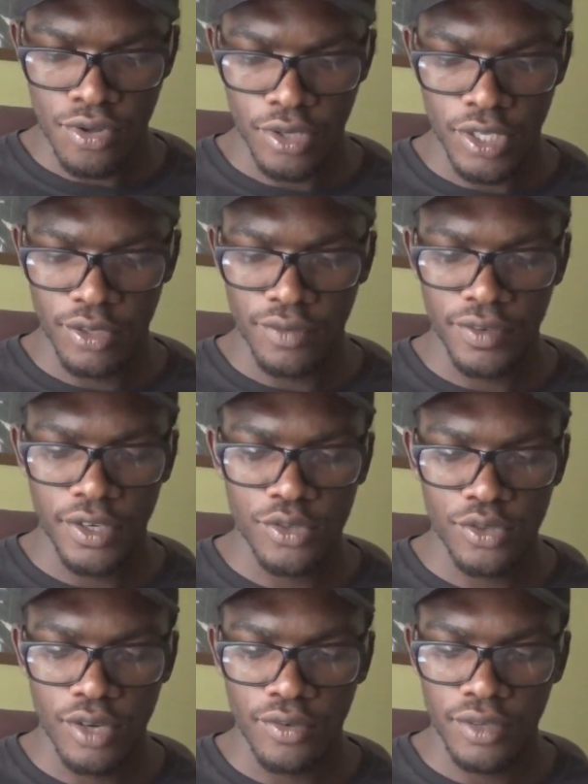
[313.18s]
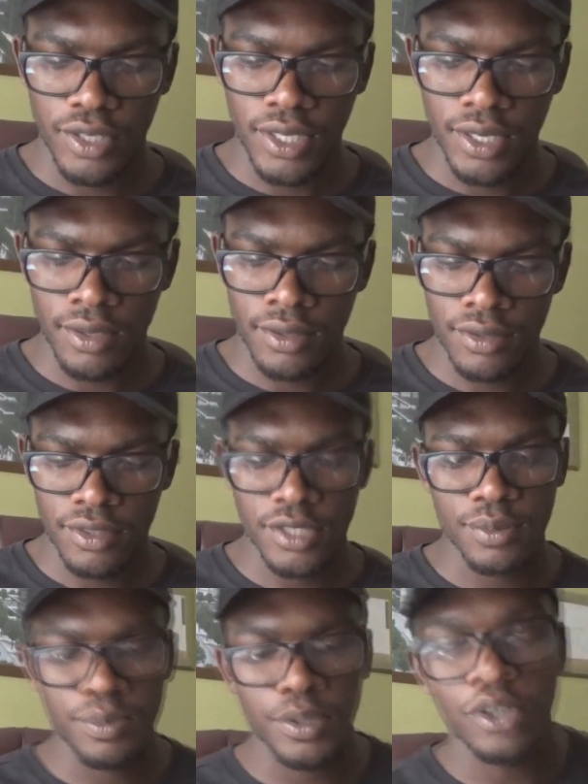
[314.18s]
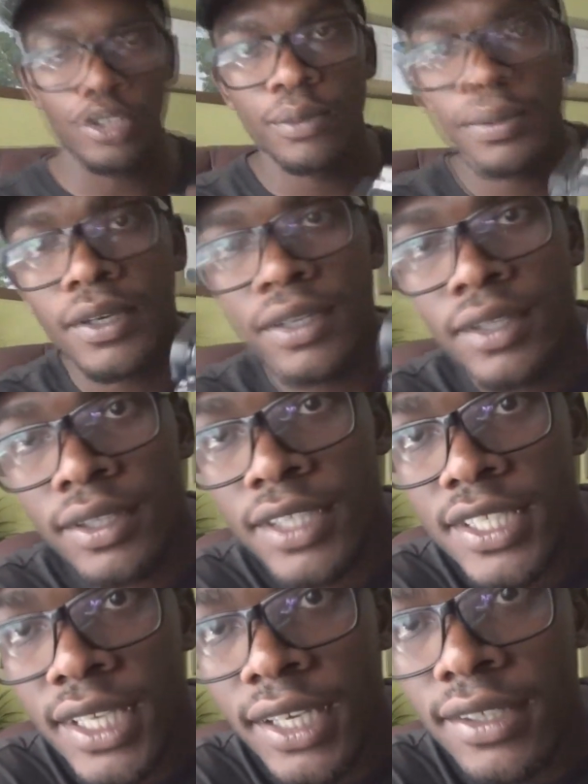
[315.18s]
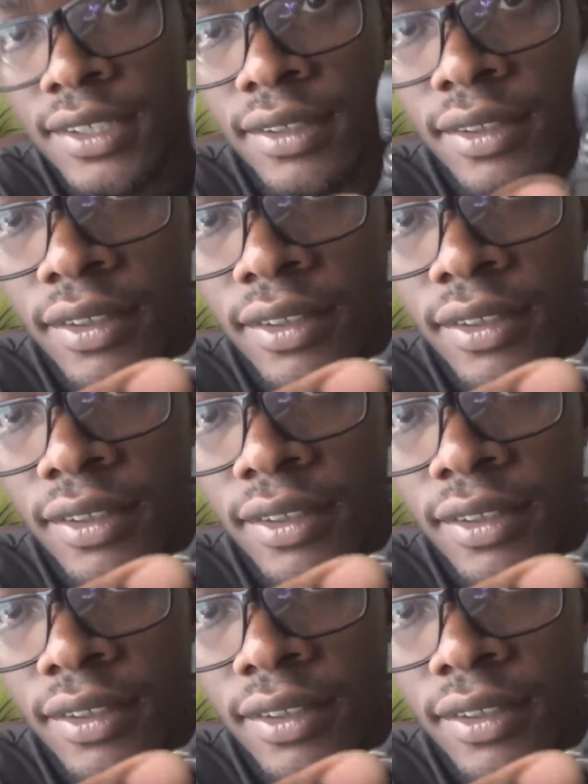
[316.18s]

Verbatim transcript: Okay, your video is right over here. It's pretty dope. It's nice.